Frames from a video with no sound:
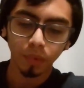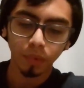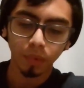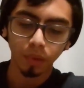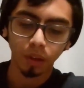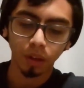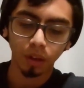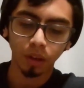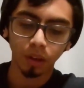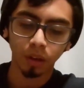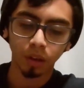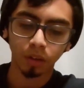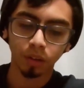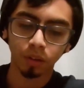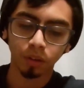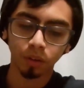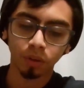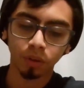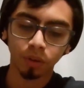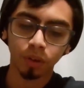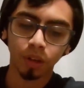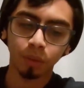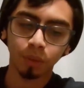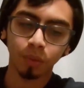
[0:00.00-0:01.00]
And
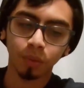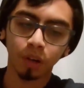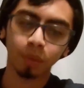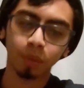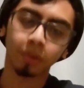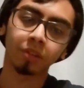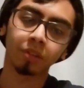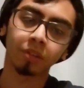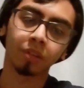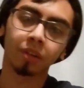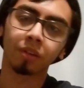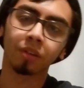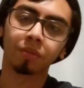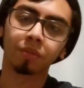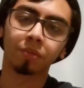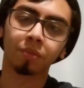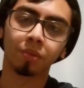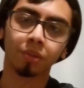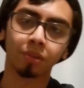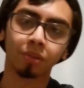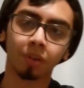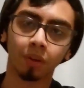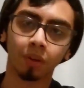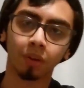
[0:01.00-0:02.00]
another game that I'm excited for
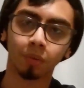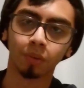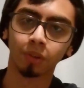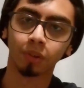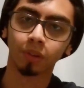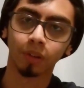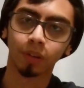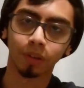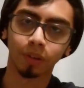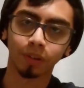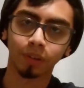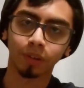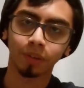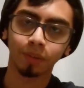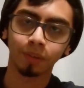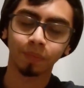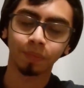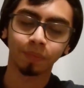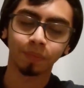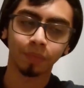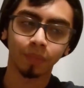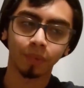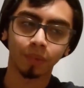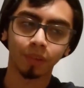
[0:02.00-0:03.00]
is Hogwarts Legacy.
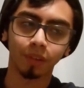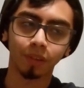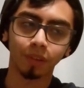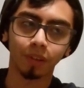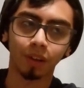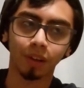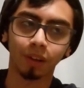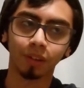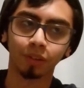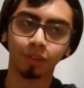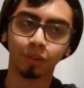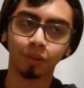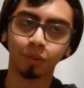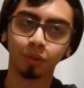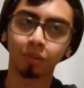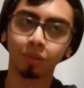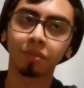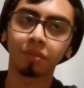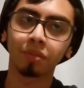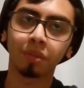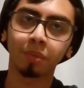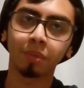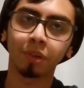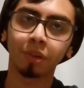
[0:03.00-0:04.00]
I don't know
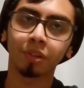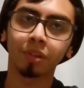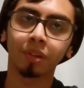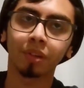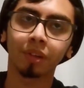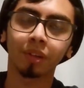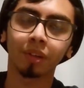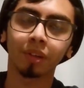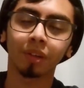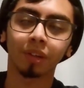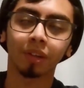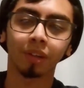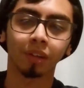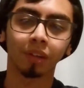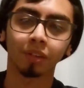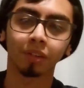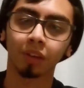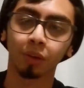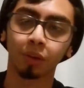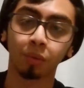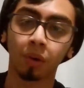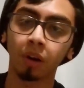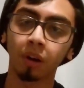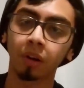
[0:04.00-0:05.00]
if I mentioned it, and it's
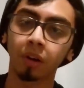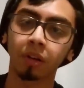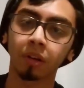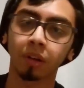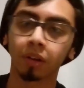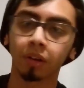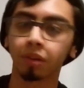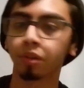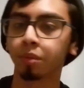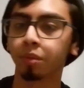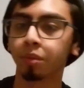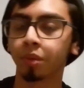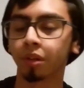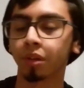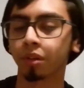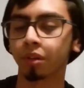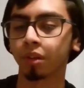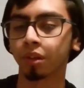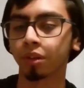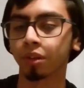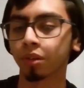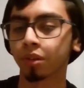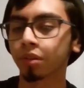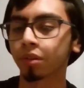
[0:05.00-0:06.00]
ironic, I know, because I
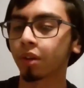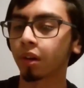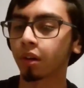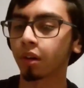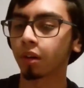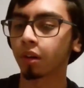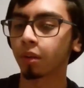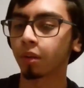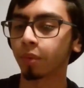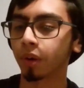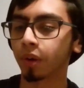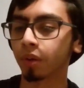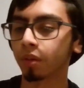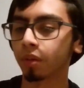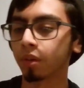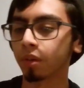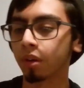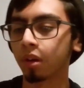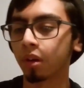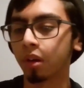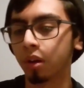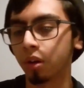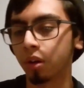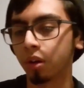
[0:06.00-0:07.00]
just got on about
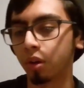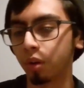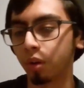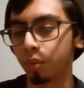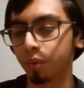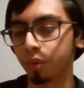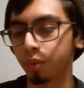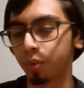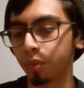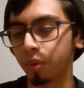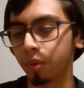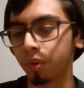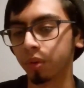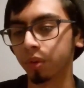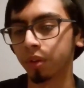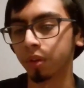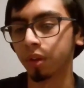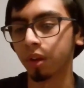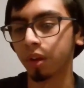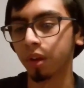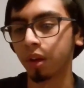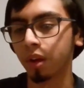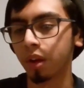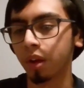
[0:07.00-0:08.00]
open world,
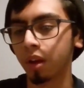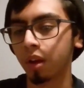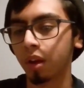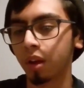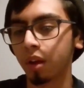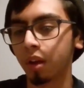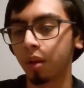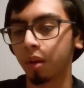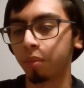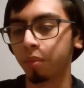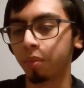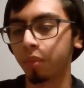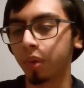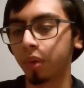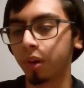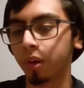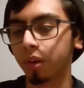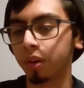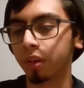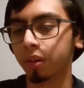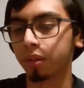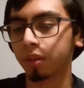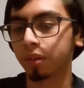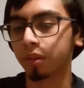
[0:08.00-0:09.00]

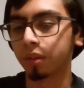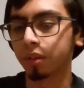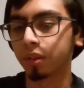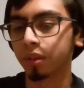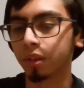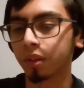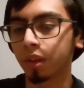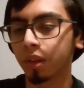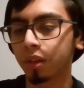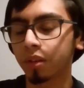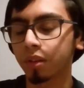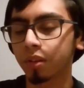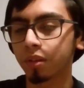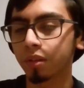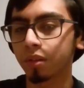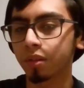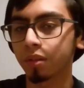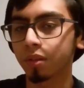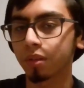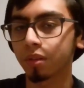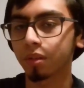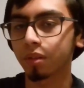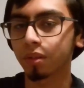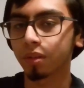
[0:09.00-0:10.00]
but
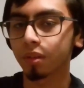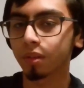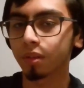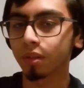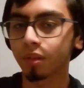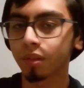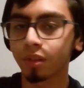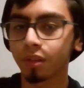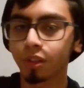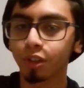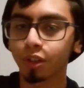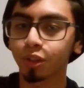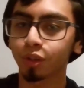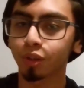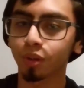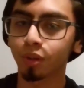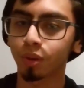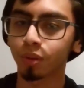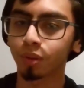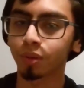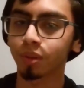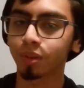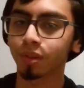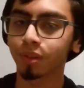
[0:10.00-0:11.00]
that's just
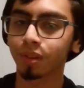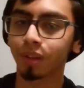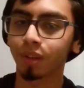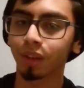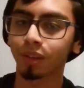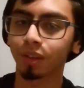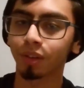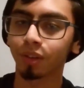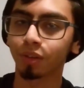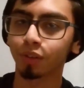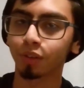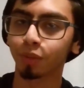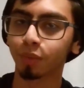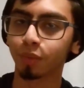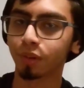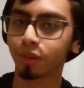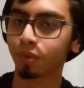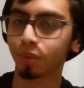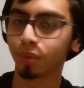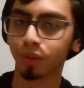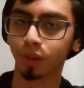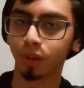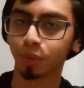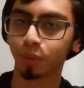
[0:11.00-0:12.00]
shows that there's a bit of
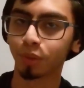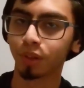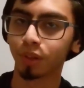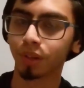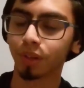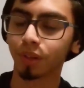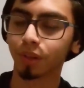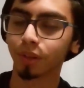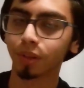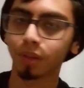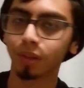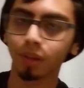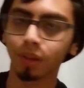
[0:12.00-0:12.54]
redemption in a sense,